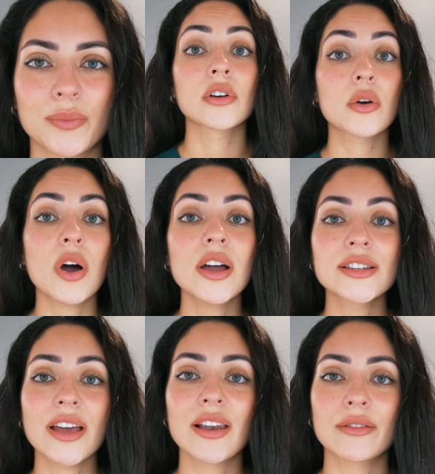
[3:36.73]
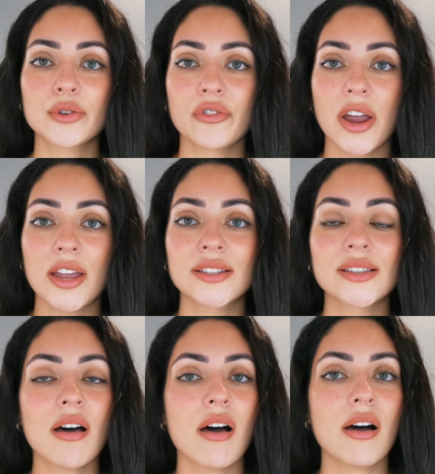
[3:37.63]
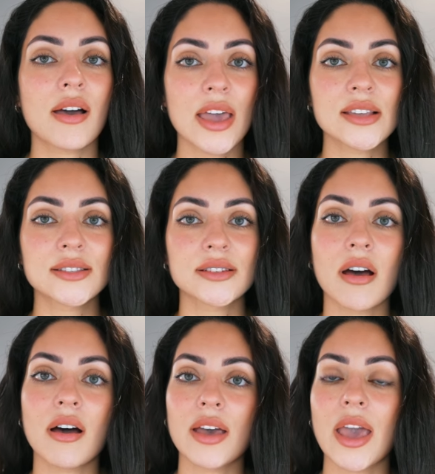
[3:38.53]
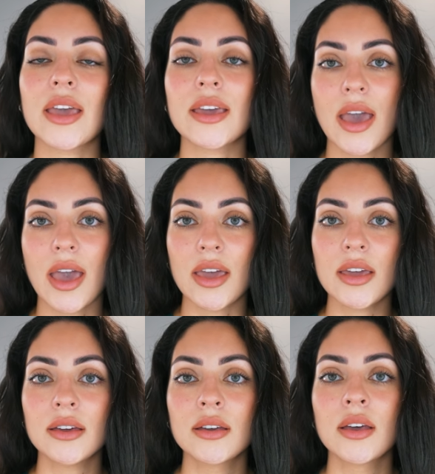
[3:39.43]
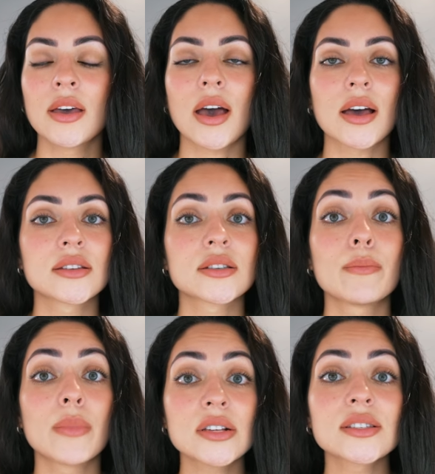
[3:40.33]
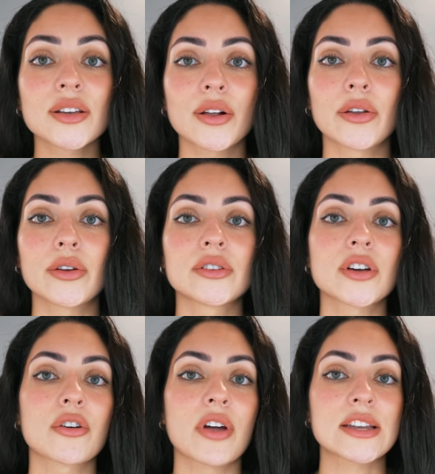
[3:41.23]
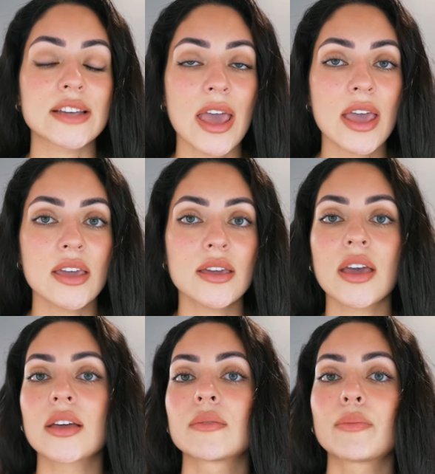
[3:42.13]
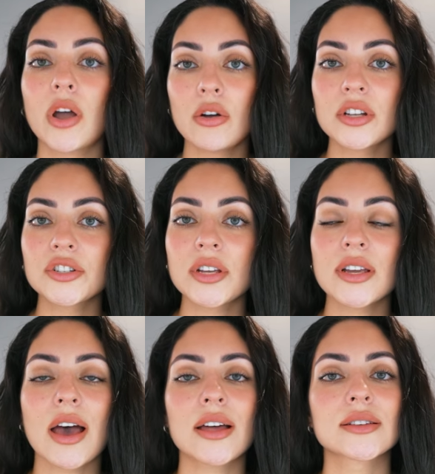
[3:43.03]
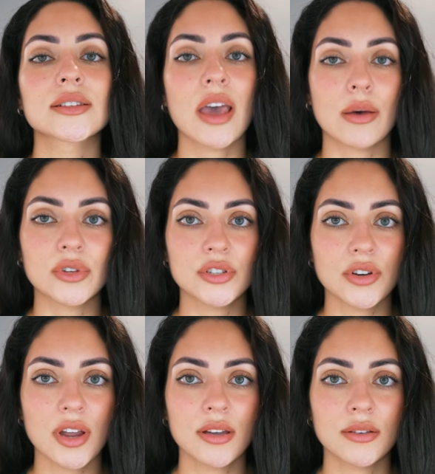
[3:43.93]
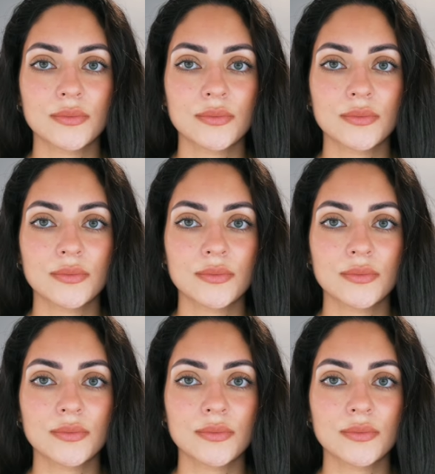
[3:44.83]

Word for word: Required A level grades are A star AA and must include a grade A in biology and chemistry